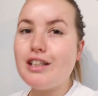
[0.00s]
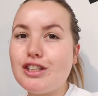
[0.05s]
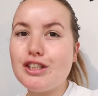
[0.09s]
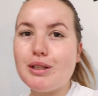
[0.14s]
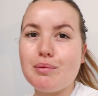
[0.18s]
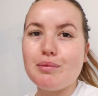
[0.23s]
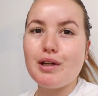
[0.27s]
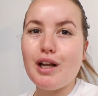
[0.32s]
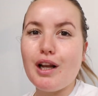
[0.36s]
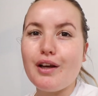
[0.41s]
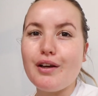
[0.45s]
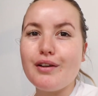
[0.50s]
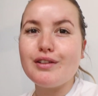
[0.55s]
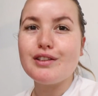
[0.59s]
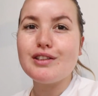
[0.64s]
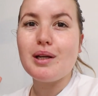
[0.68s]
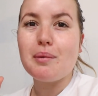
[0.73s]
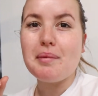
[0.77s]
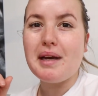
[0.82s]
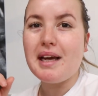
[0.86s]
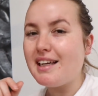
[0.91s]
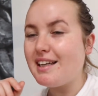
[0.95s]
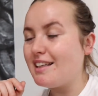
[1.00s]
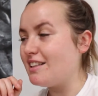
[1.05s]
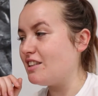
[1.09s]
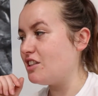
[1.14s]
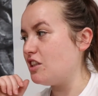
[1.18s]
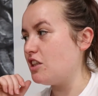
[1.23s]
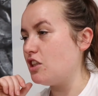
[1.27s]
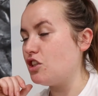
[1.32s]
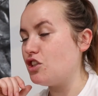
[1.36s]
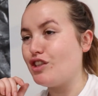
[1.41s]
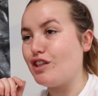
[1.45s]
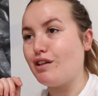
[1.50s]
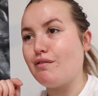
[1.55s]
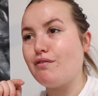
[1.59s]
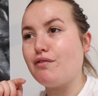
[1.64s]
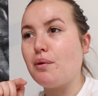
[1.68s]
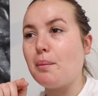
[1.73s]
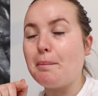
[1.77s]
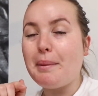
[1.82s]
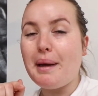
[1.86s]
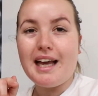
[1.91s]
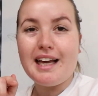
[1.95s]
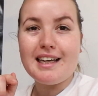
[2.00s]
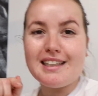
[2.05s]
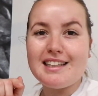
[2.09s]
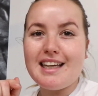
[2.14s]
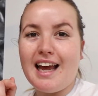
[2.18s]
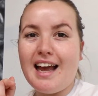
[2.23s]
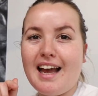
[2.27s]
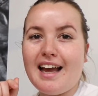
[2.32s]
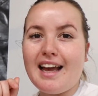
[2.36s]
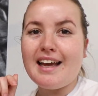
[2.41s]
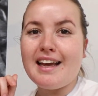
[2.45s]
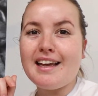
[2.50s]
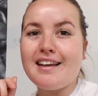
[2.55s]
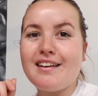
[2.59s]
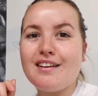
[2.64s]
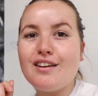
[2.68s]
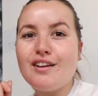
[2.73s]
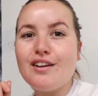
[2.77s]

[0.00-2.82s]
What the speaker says: gym clothes, so I'm heading to the gym for back day.